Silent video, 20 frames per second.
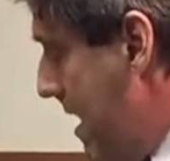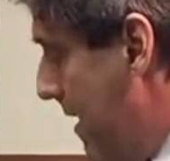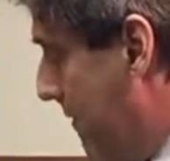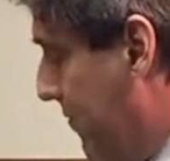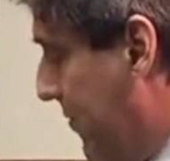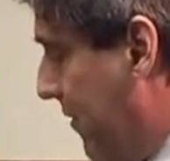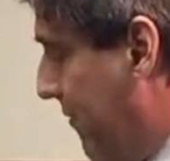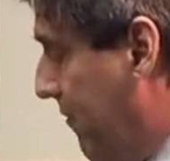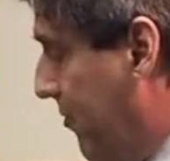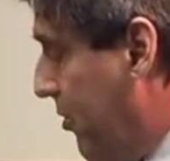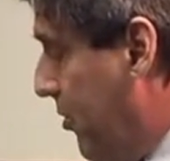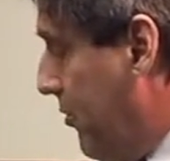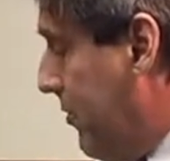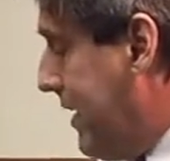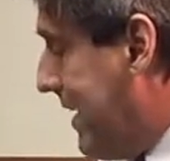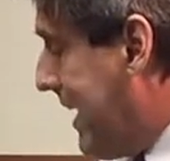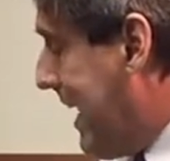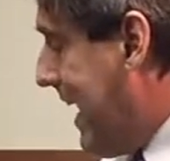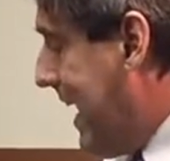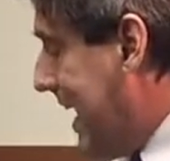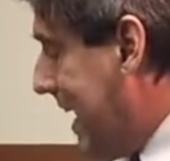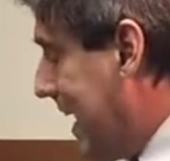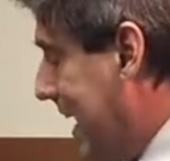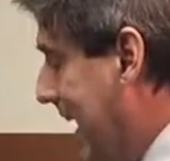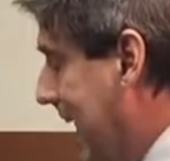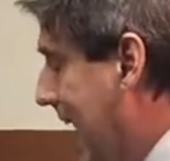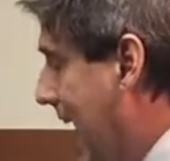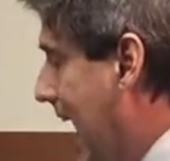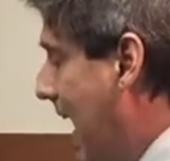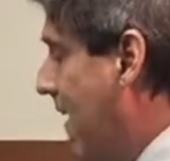If the fluid can't
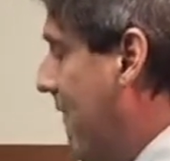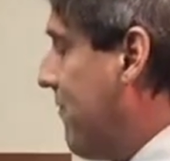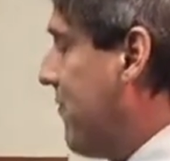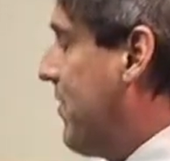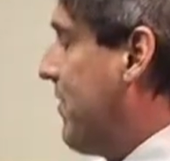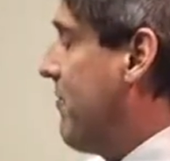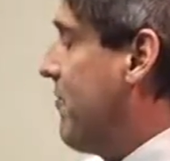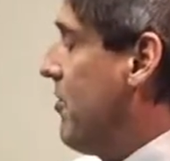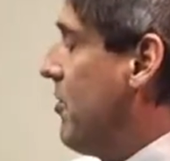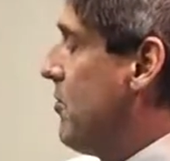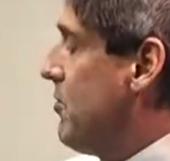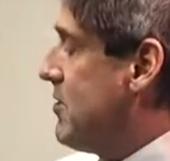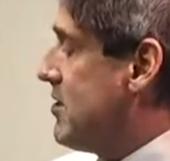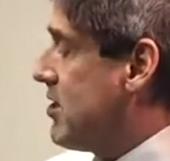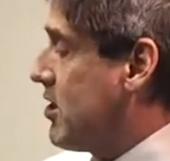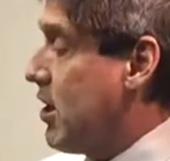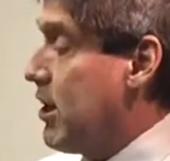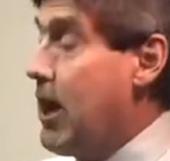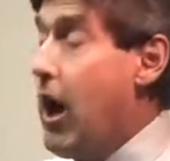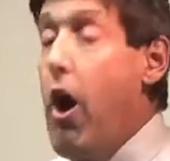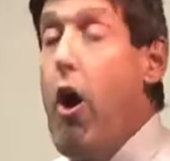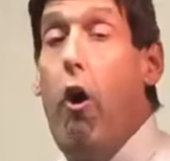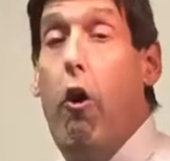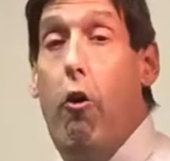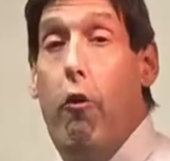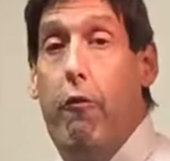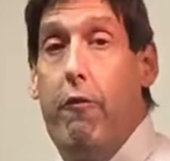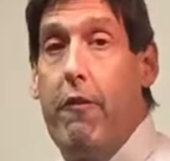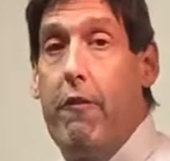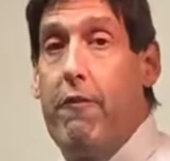get out, the fluid's going to
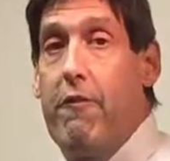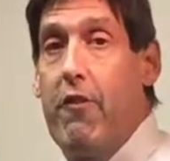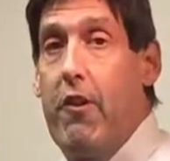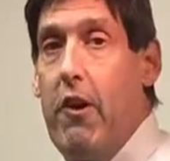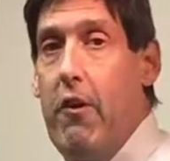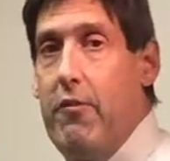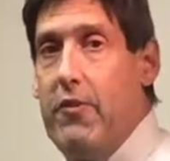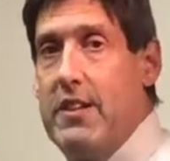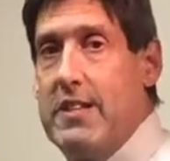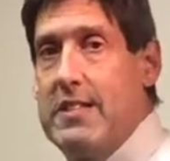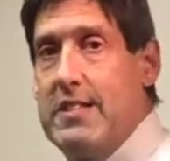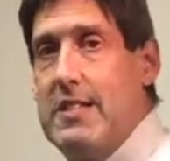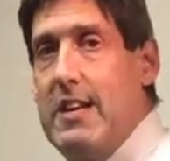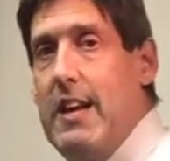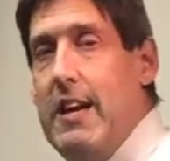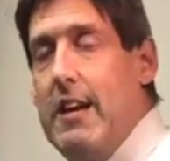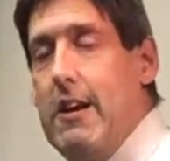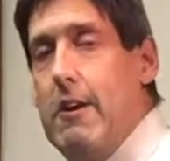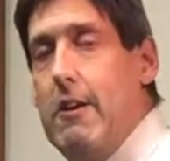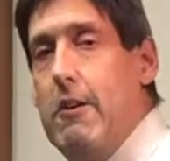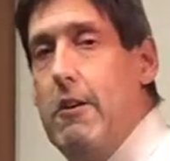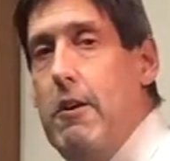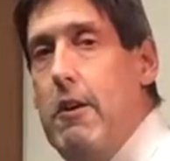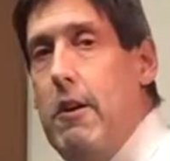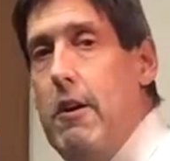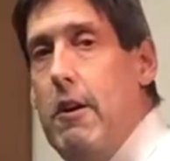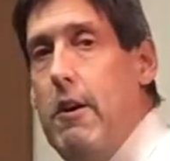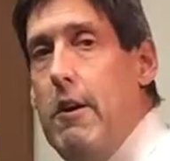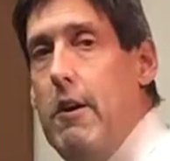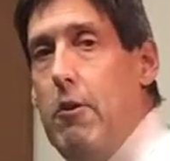overflow the sink.
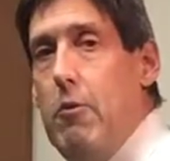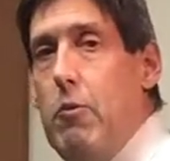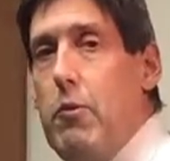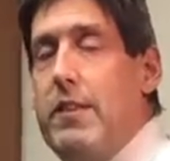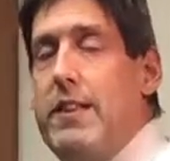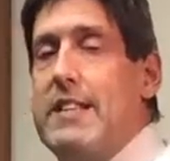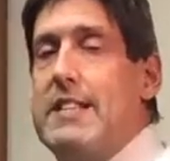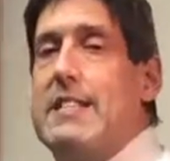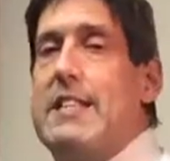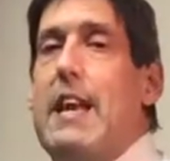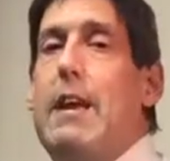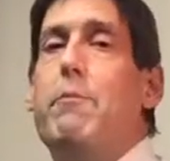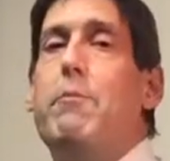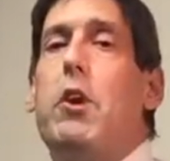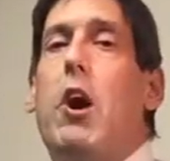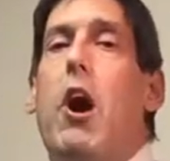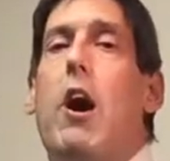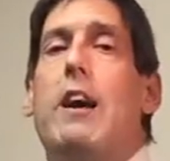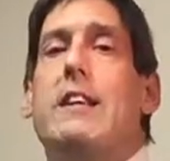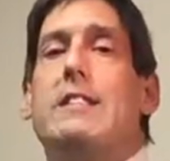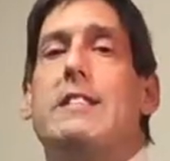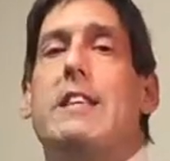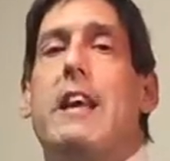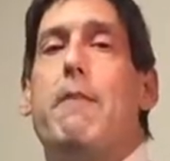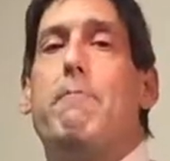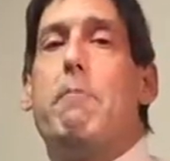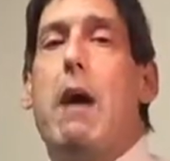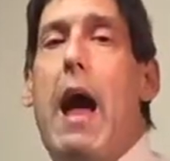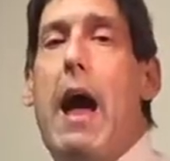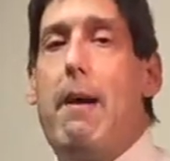Well, the same
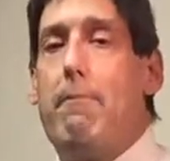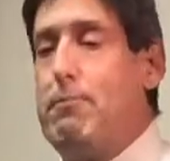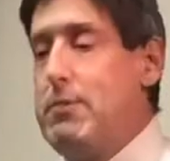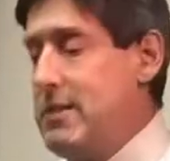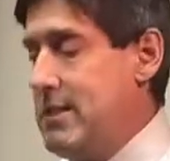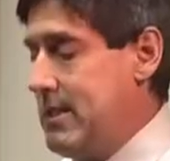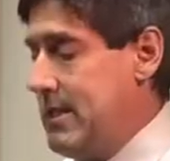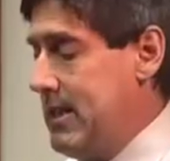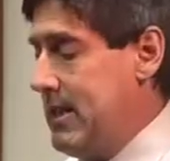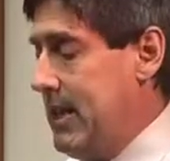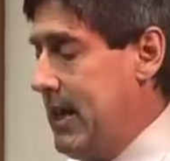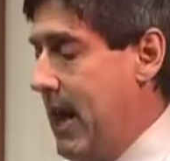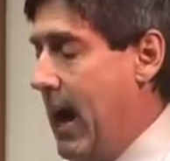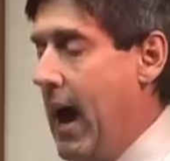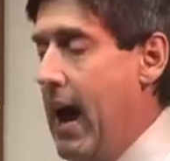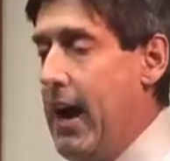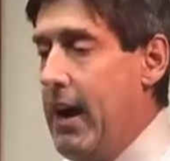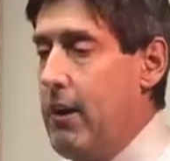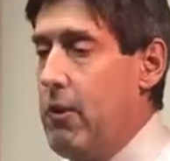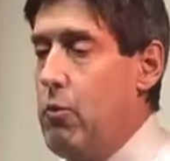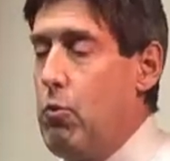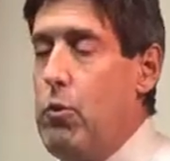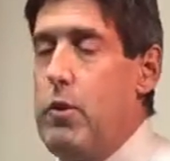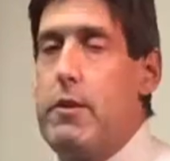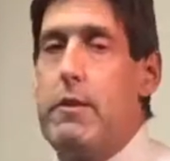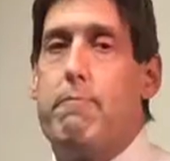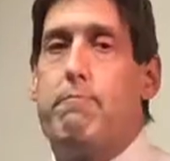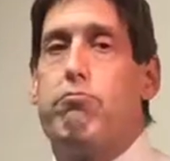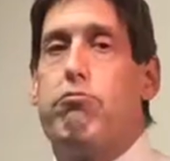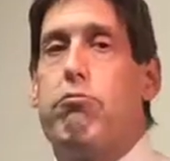concept happens in the eye,
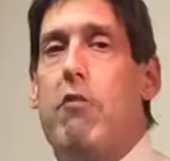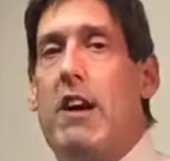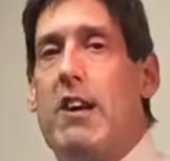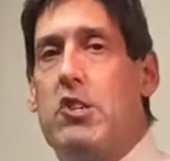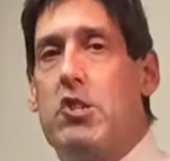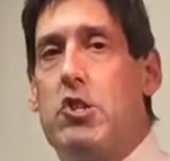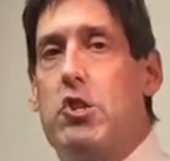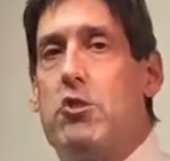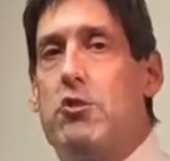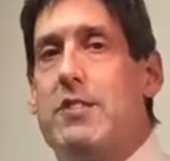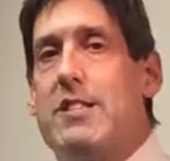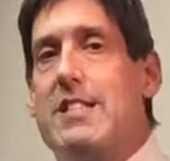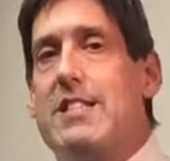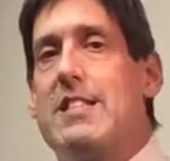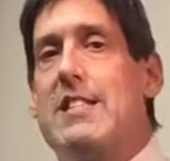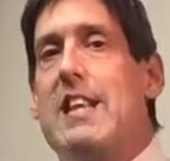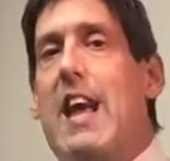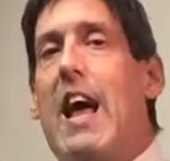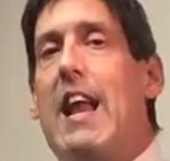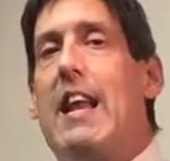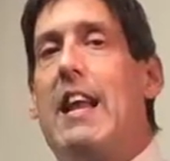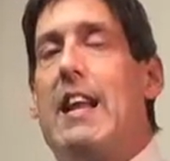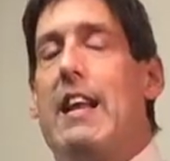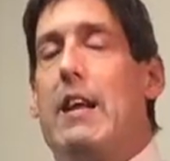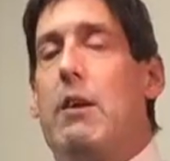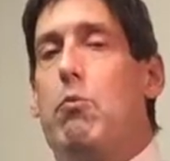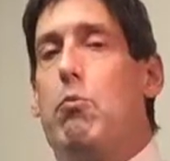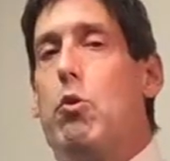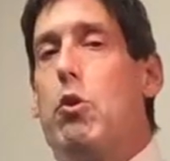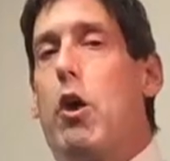where the pressure
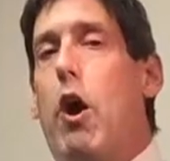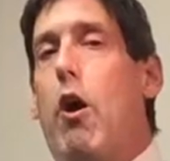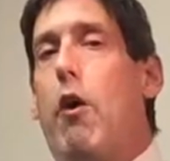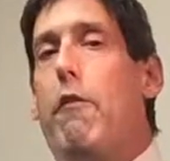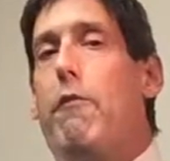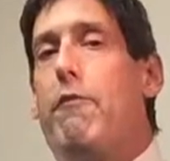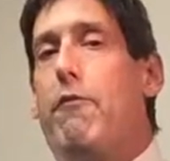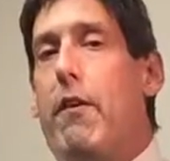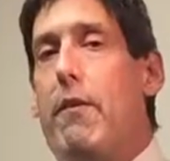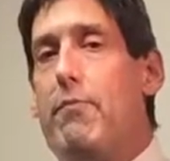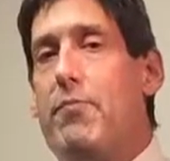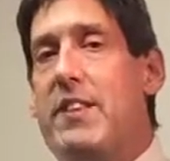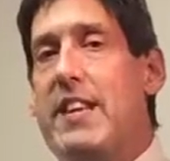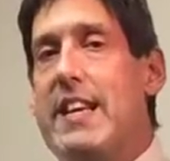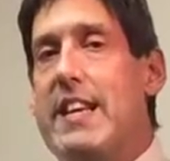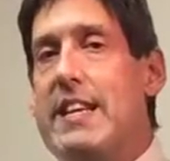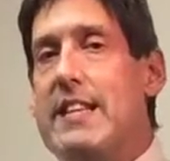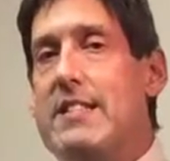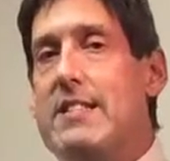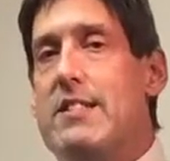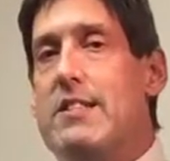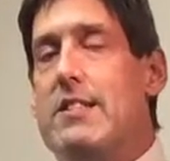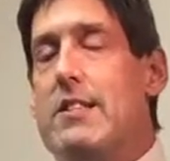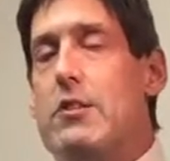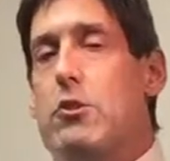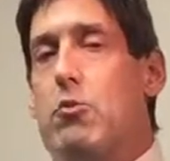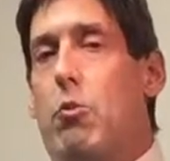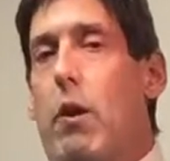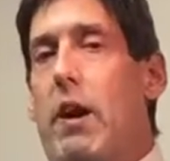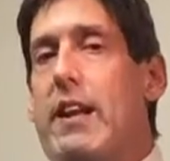suddenly will go from teens
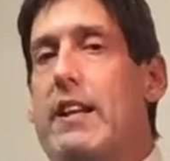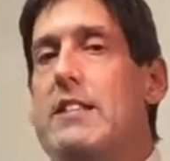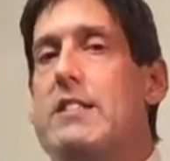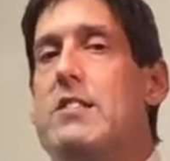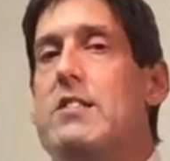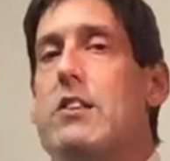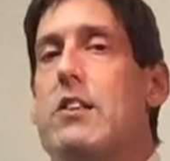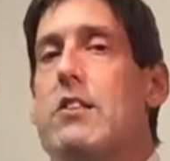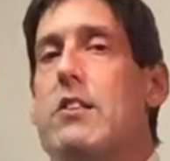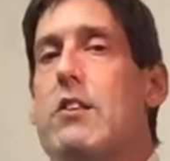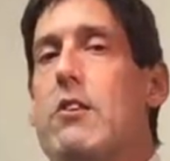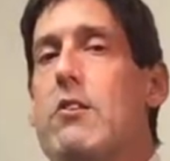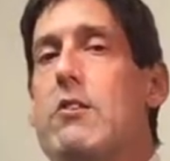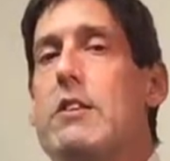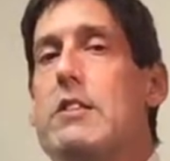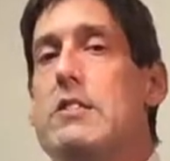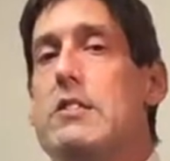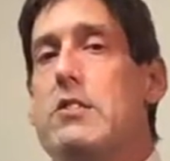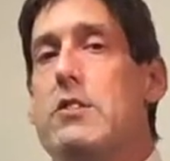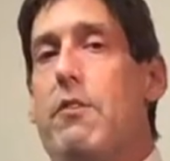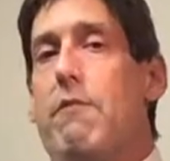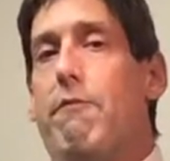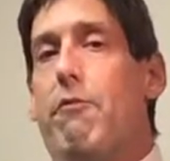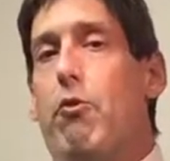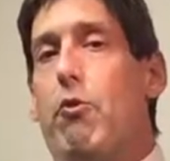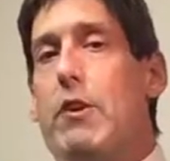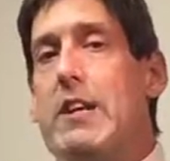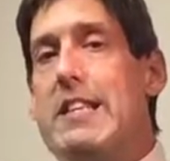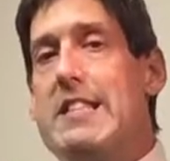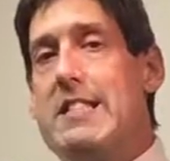to 20s to 30s to
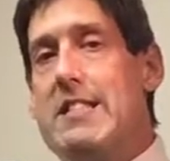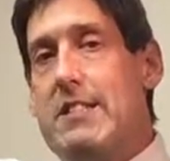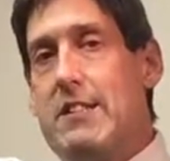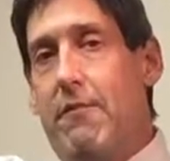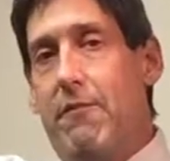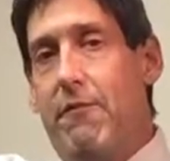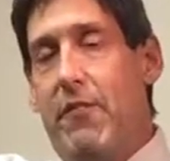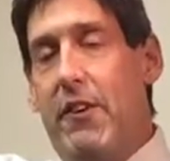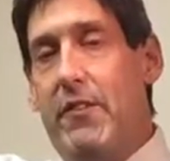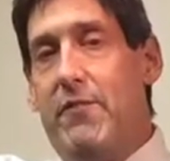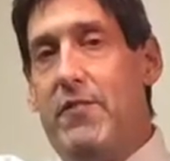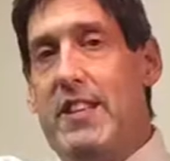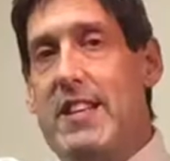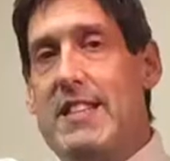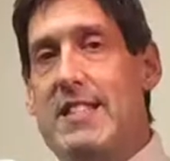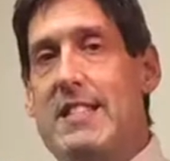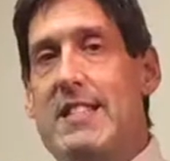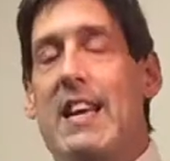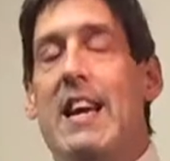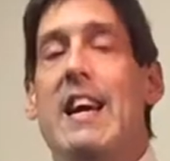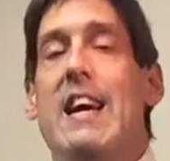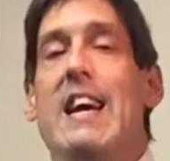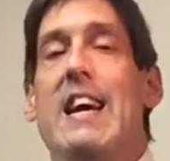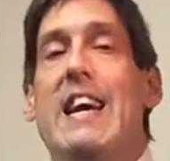40s to 50s.